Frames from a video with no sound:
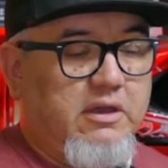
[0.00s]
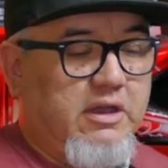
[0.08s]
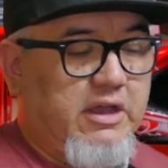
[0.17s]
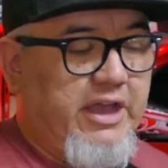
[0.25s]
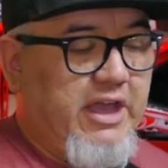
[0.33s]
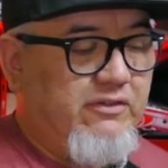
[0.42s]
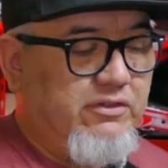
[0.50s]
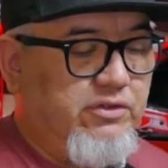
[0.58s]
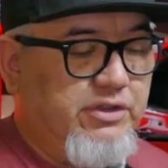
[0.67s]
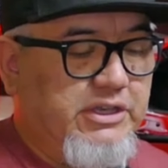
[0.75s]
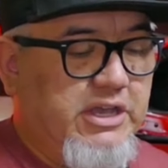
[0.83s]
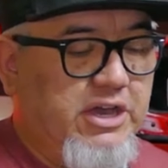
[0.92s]
I haven't
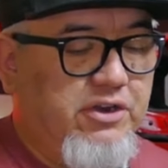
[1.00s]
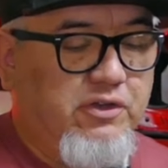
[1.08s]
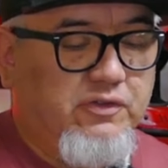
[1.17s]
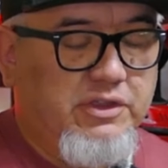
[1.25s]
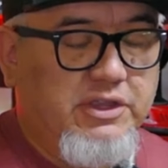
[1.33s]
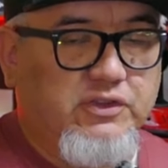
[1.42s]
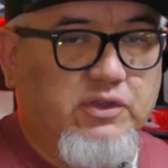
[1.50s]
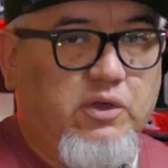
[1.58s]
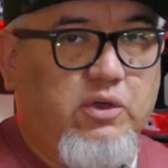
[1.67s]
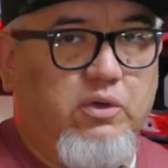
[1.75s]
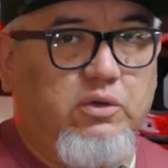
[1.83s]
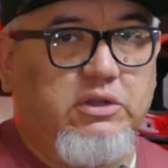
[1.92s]
really gone over this a
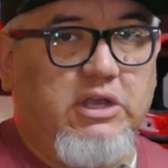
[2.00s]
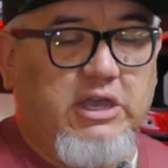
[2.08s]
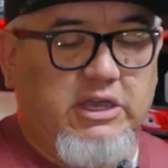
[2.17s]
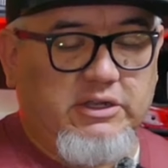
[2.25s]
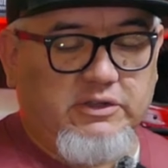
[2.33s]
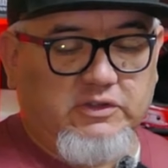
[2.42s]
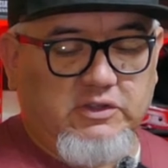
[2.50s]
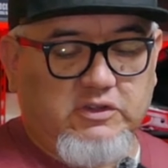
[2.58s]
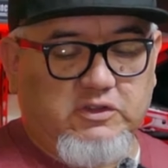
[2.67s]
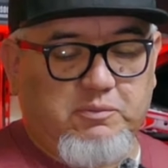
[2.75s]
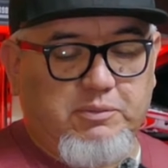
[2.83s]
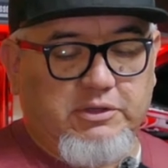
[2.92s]
whole lot since
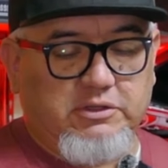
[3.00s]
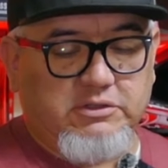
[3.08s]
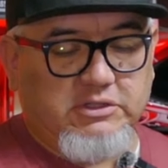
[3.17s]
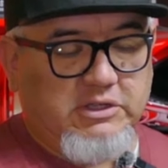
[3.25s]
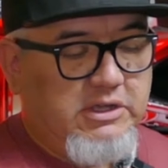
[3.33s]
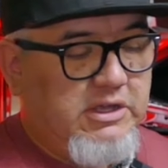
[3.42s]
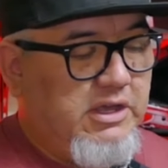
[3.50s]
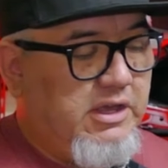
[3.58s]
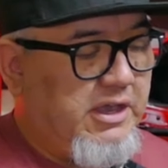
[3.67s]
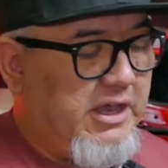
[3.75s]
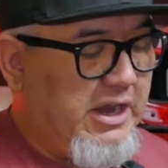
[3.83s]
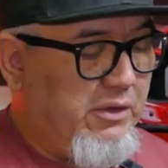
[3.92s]
it's built,
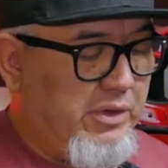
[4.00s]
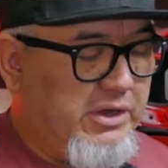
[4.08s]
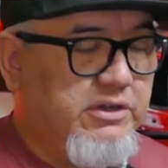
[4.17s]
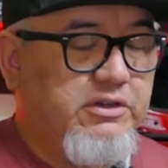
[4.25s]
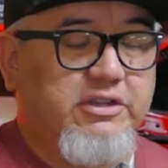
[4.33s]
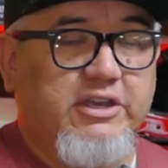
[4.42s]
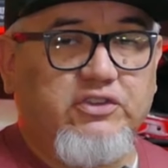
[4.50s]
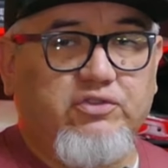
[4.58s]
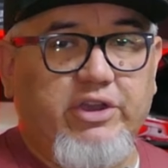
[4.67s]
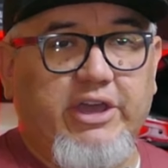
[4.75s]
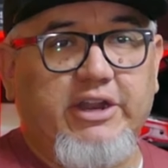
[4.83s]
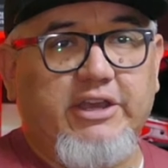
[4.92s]
and I went and test
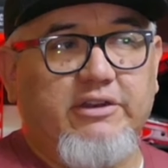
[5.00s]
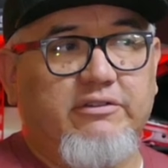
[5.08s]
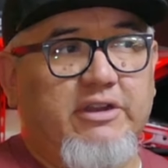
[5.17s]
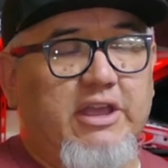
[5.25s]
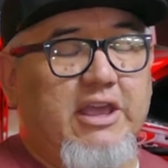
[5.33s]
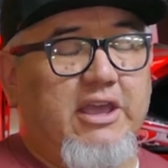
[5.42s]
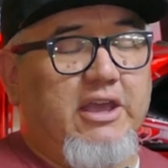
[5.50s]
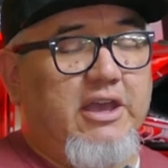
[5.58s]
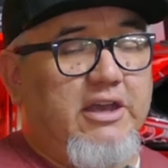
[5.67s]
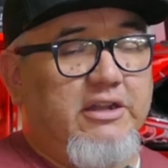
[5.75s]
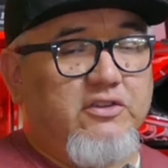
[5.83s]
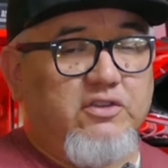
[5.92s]
ran it,
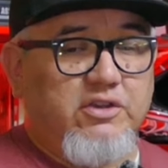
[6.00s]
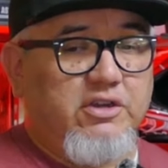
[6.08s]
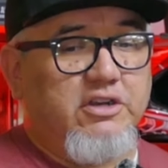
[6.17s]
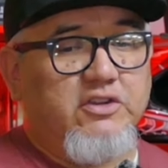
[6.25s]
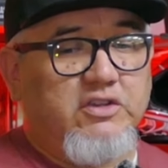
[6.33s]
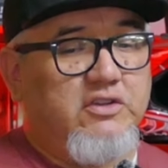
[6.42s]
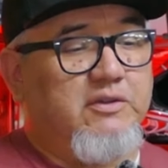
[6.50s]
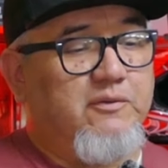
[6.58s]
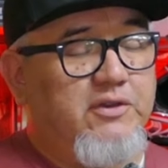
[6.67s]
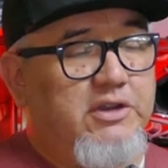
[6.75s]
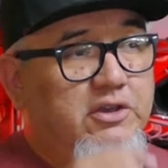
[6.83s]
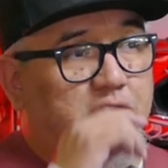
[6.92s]
and so you're going to see some
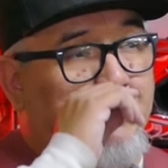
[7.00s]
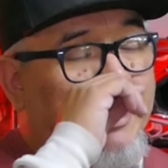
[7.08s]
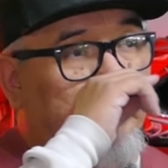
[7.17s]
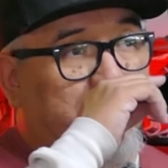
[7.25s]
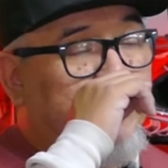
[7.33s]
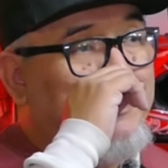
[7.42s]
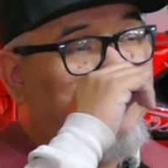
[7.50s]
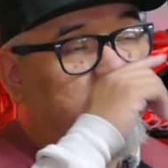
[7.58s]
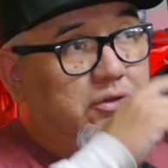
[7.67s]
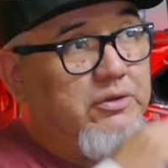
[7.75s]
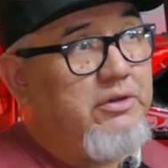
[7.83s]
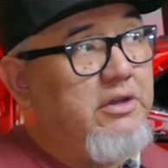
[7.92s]
videos popping up
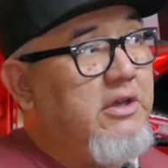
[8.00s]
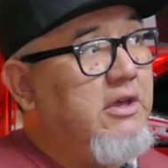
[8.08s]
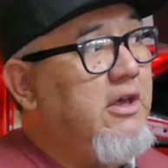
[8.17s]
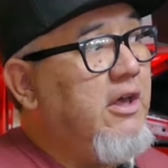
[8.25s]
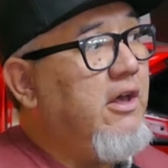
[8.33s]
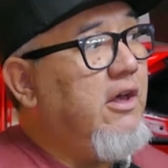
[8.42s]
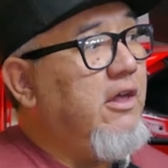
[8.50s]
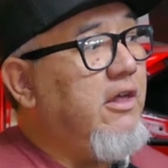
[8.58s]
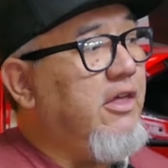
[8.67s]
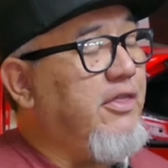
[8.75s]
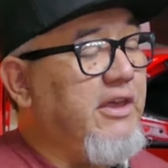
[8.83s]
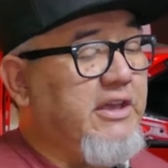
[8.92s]
soon.
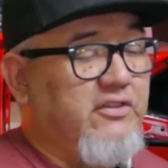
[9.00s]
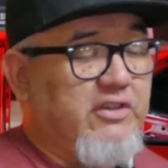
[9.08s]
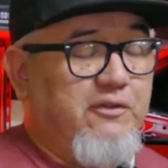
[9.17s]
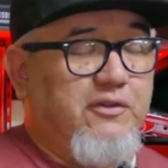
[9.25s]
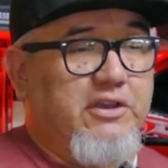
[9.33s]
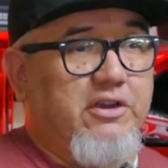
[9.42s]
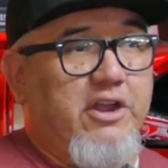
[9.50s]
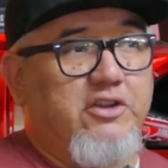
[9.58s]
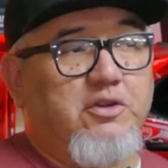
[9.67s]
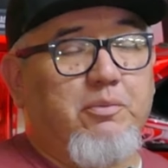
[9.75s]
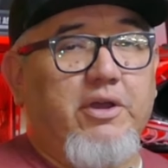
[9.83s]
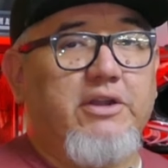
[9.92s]
The thing is, I figured I
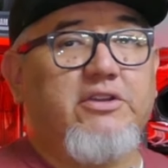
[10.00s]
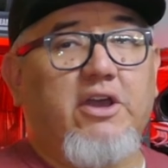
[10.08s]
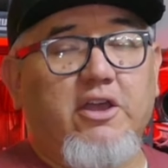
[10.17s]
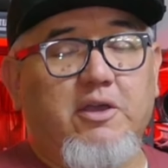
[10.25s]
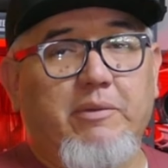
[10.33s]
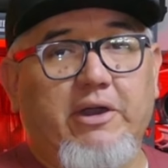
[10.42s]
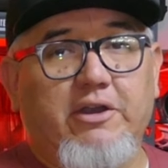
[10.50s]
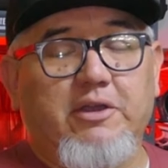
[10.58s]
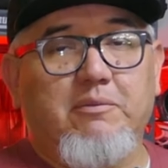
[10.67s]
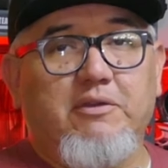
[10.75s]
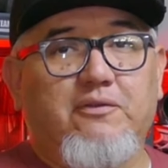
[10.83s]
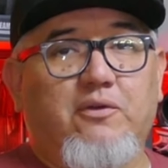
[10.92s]
should probably talk about
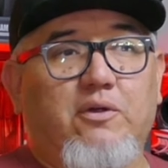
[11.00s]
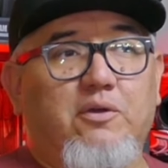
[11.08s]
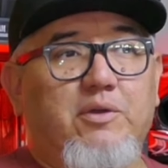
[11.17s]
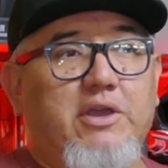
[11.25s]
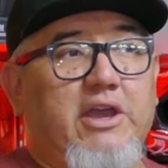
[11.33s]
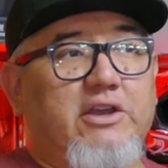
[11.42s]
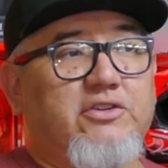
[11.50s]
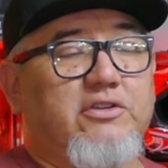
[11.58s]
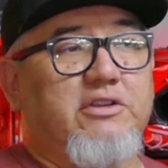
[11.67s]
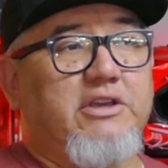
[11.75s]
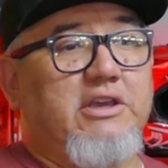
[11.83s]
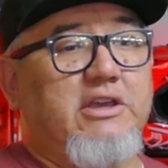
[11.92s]
it before we
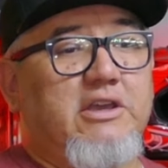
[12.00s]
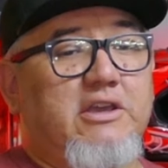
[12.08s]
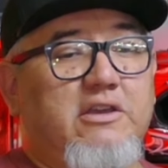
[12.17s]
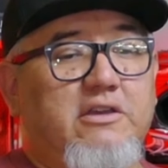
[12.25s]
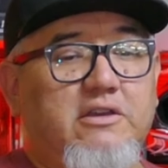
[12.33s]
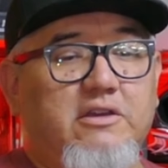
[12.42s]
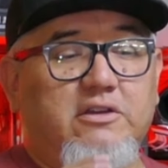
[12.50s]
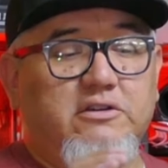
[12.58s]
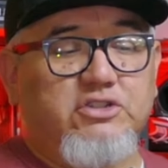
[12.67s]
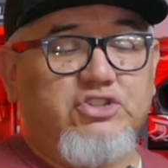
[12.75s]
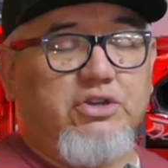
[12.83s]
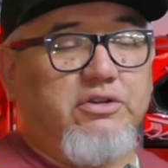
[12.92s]
actually
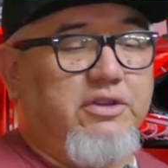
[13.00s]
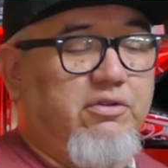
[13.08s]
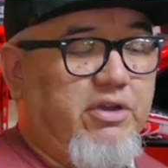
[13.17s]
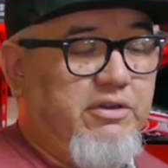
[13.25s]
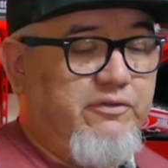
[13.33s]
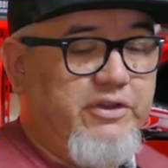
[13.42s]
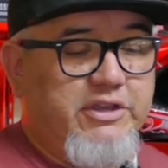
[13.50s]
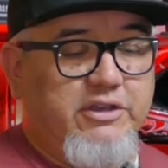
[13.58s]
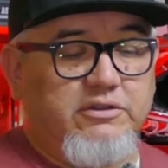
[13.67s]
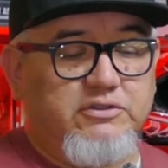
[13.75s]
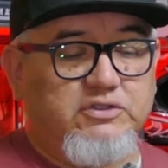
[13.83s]
showed the run videos.